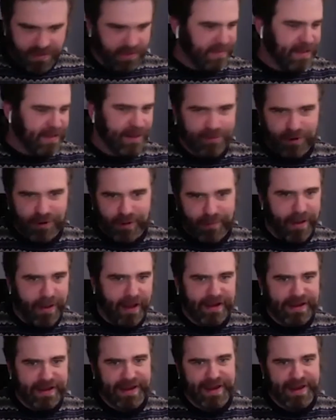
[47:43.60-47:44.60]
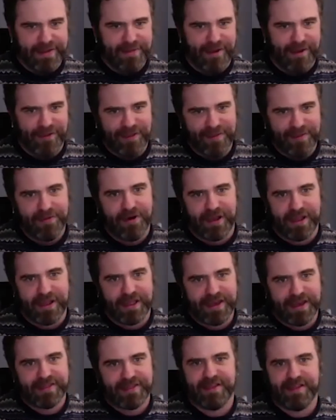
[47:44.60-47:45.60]
liberal pundit about the
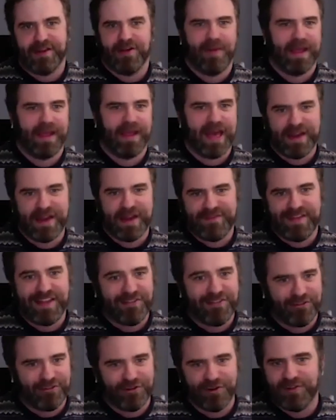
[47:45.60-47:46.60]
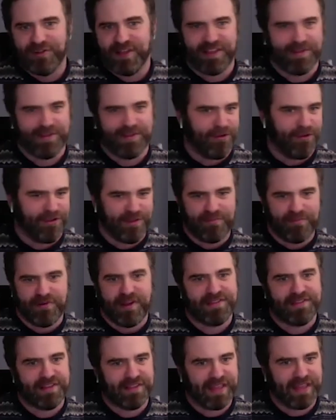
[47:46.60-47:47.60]
book, and he said, oh my God, if that's true, that's the most
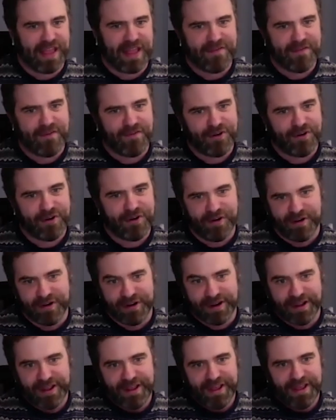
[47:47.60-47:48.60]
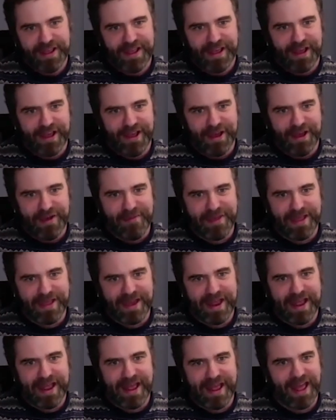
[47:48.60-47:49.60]
depressing thing I've ever heard.
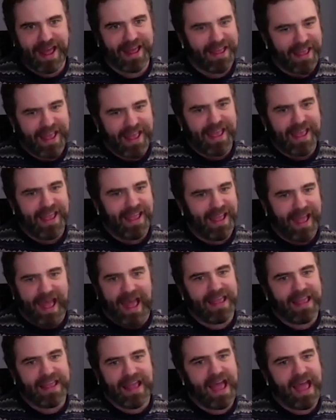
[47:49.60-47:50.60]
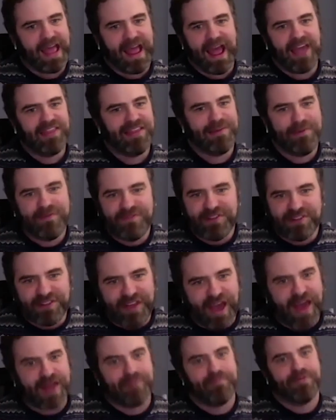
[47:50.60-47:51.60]
And I think we've
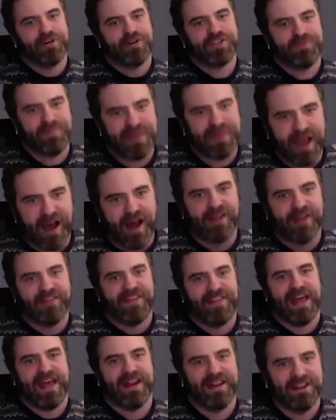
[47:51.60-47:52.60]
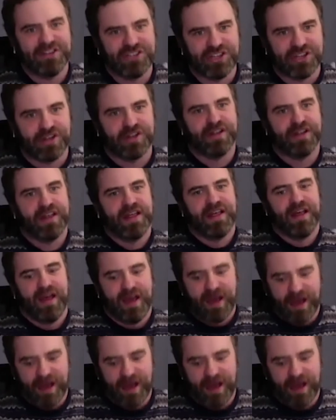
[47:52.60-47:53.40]
just got to push beyond that initial